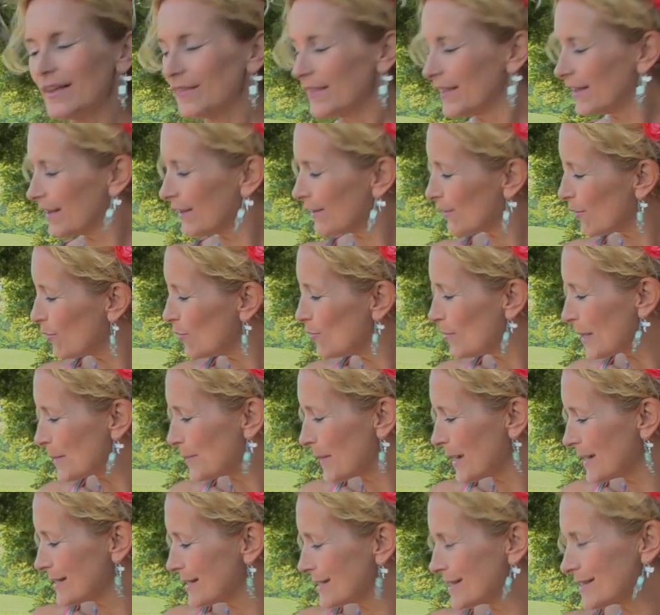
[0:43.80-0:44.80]
All
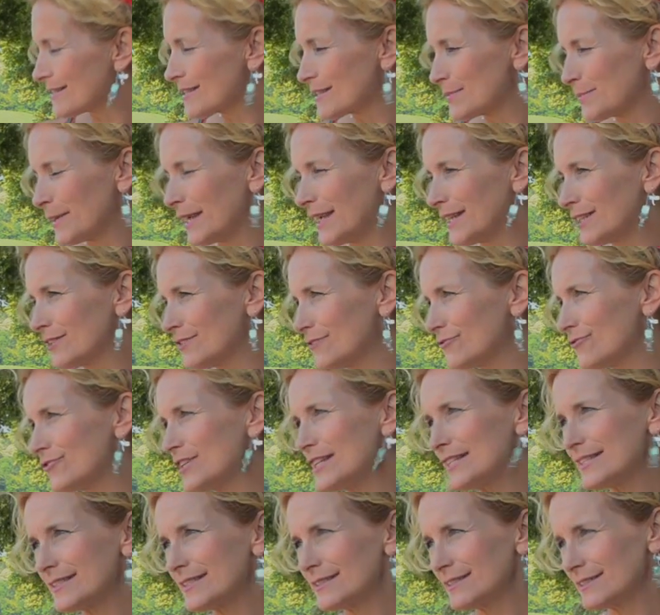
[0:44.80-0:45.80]
my paintings are made of
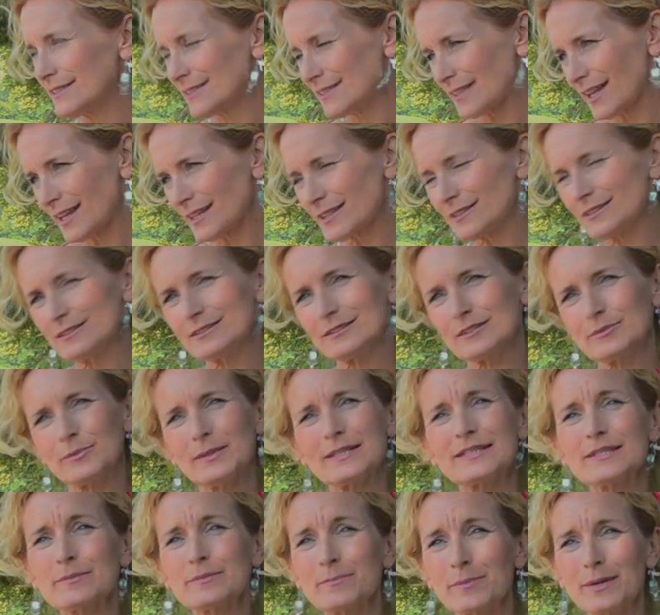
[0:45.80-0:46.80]
recycled
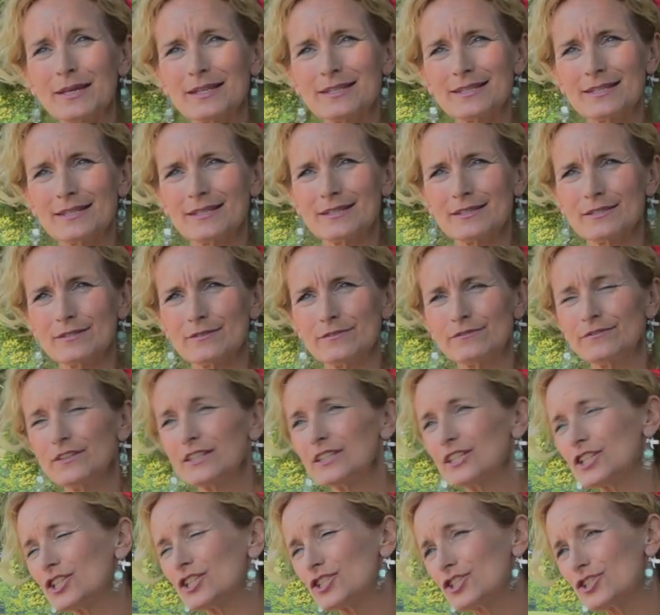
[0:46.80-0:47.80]
bits and pieces of
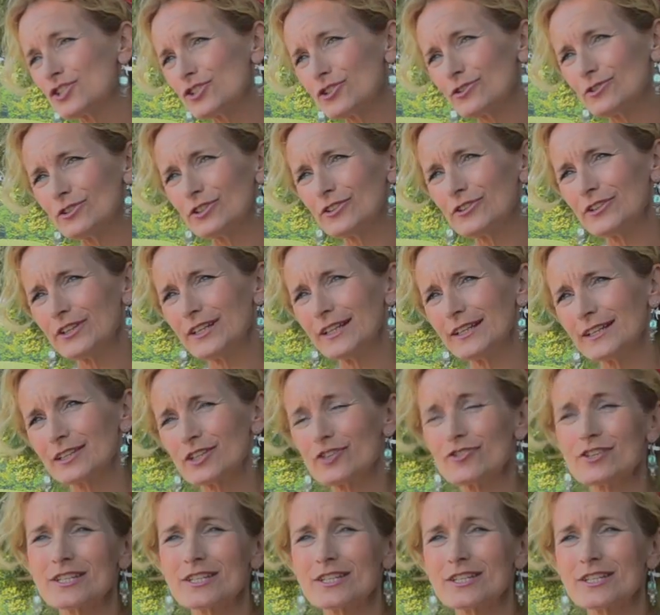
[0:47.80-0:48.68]
vintage jewellery and